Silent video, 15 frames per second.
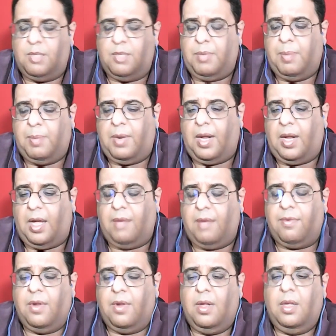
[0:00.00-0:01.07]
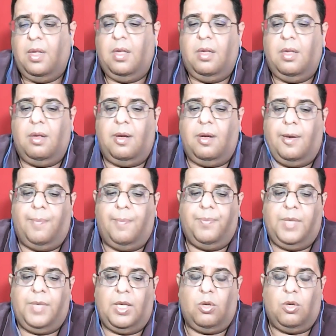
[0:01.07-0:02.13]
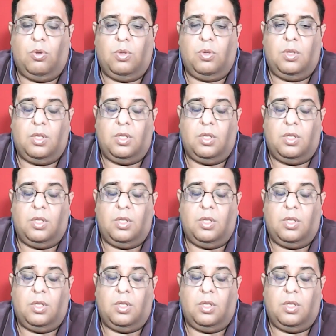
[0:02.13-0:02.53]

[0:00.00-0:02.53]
these people have, um, that, you know,